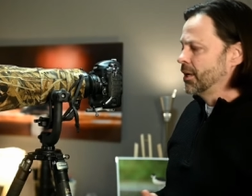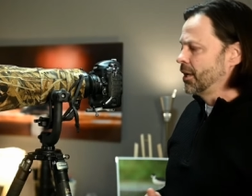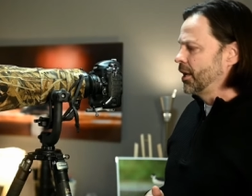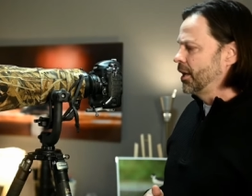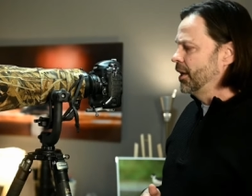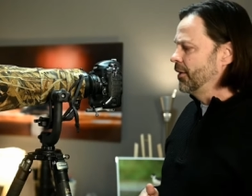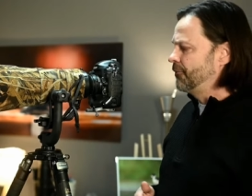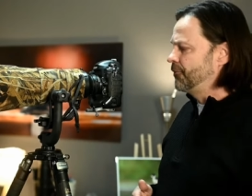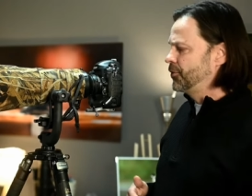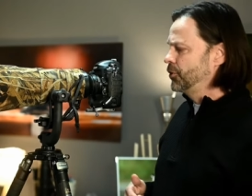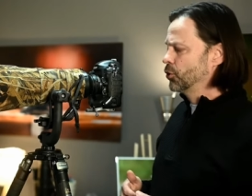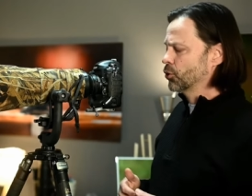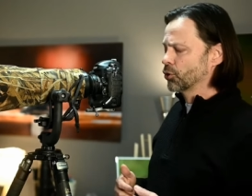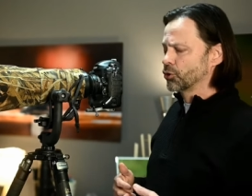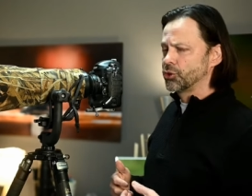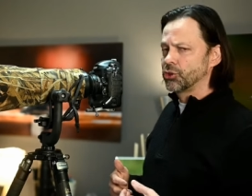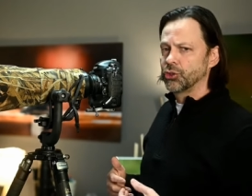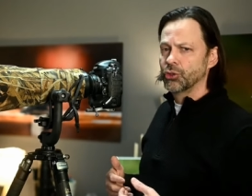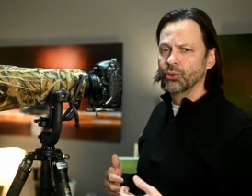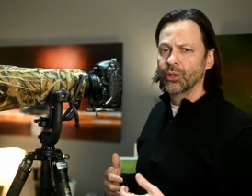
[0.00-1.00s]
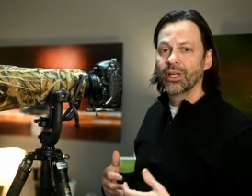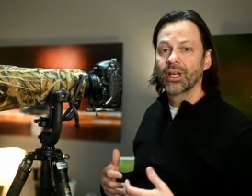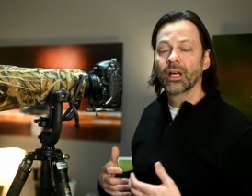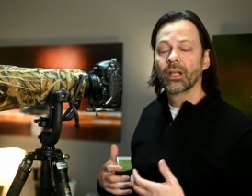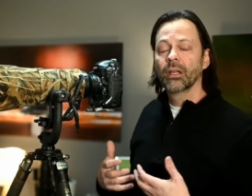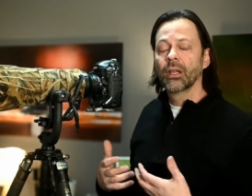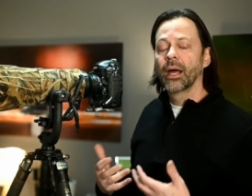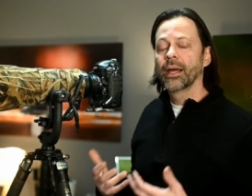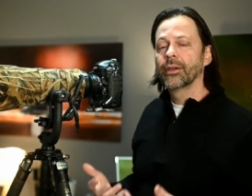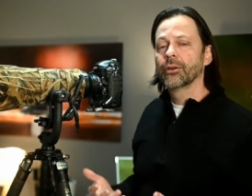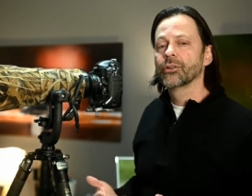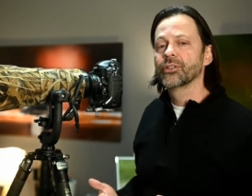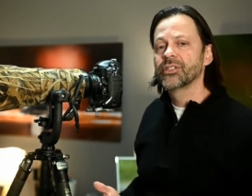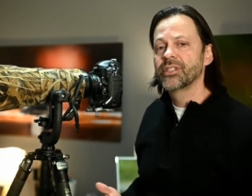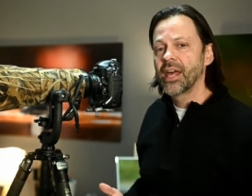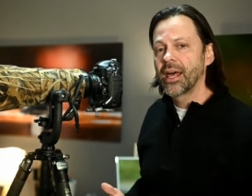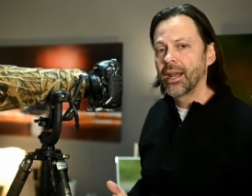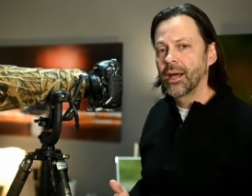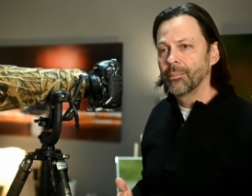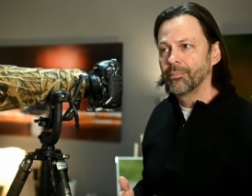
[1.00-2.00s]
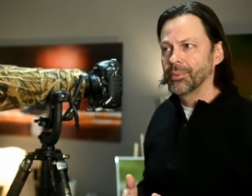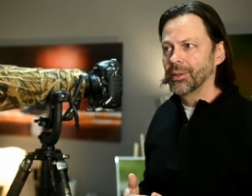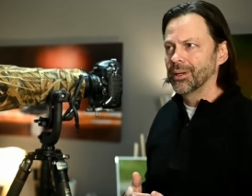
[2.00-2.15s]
If you're shooting a lighter setup,